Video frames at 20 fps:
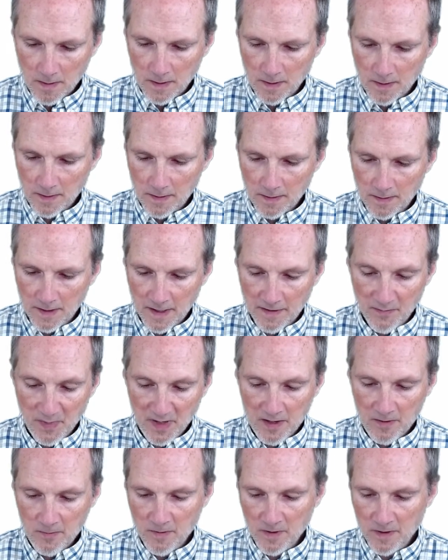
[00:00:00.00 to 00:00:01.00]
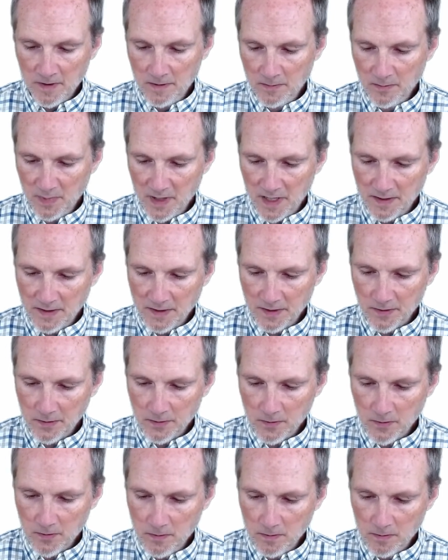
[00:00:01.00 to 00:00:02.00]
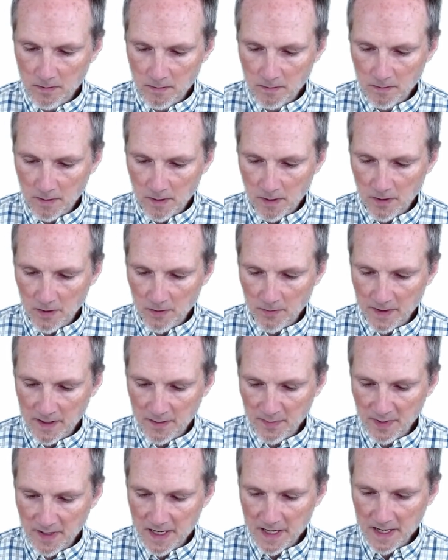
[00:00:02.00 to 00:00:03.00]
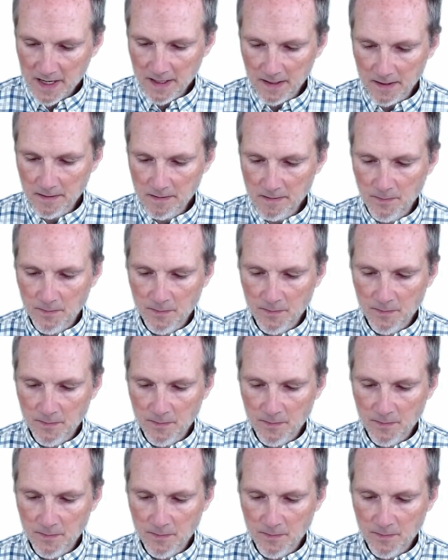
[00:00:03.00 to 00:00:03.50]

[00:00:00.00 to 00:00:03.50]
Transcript: I'll have P1, P2, all the way to Pn.